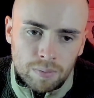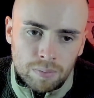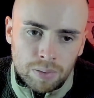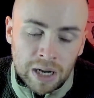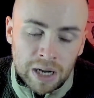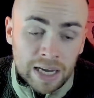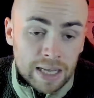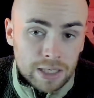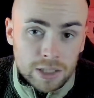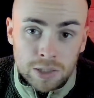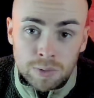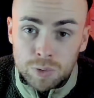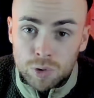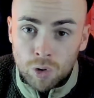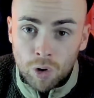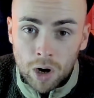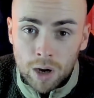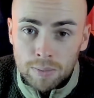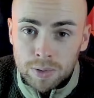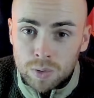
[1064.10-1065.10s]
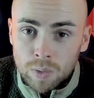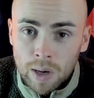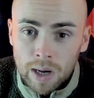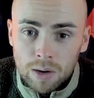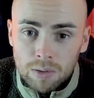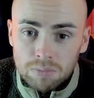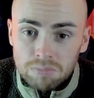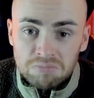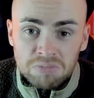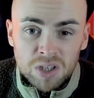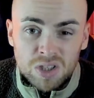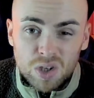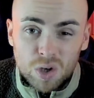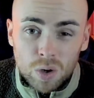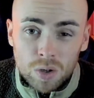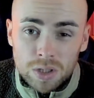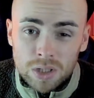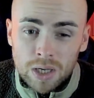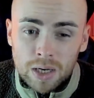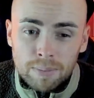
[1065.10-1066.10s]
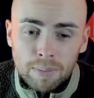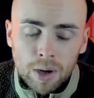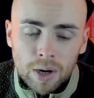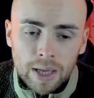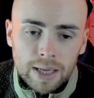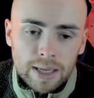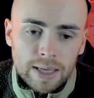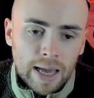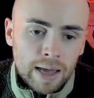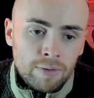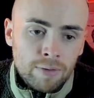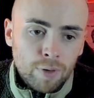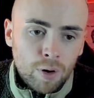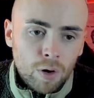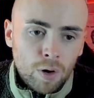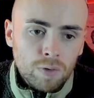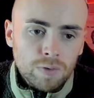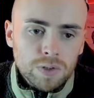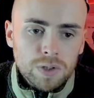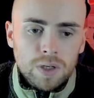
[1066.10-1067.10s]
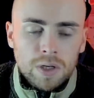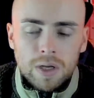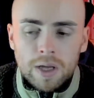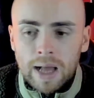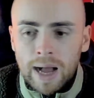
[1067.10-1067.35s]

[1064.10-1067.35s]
Please subscribe as well. Doesn't cost any money. Get involved.